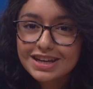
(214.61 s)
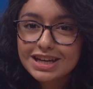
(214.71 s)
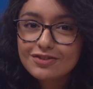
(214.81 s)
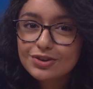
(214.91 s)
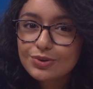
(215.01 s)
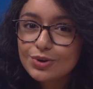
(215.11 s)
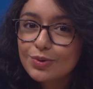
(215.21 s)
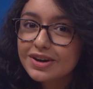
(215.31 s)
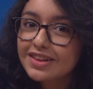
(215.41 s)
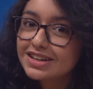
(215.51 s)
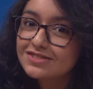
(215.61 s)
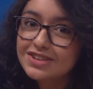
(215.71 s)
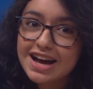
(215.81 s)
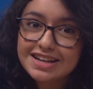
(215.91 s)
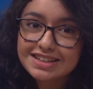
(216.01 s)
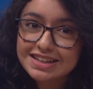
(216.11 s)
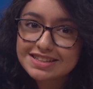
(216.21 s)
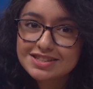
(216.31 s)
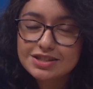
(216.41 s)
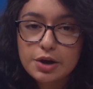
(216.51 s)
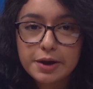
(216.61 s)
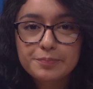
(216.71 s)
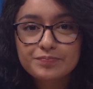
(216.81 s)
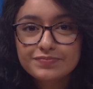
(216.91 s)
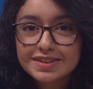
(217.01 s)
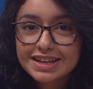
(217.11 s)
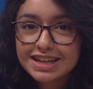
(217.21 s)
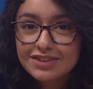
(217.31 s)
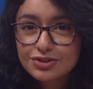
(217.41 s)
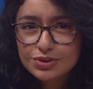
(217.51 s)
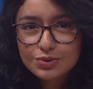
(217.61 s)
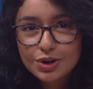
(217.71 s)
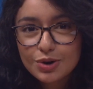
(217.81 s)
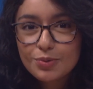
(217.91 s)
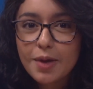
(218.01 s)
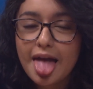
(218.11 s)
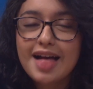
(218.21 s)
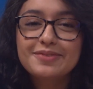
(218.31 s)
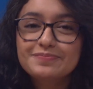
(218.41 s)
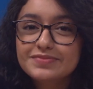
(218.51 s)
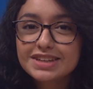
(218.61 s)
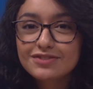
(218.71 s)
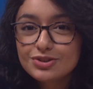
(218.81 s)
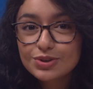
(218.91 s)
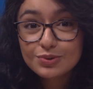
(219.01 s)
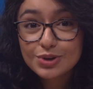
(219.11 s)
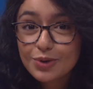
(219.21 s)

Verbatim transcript: If you don't know what elective to add next, okay. If you don't know, ah, if you don't know,